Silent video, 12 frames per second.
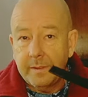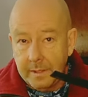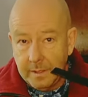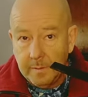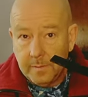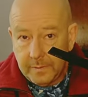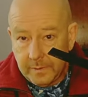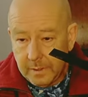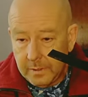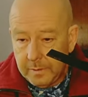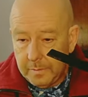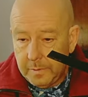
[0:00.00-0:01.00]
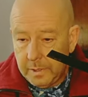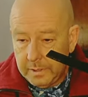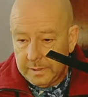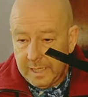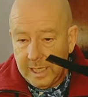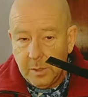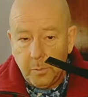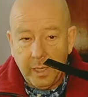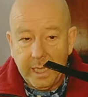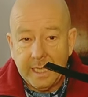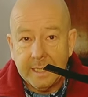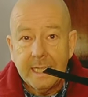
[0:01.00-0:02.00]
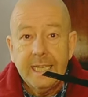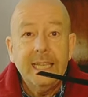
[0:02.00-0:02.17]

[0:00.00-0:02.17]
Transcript: the tail blade.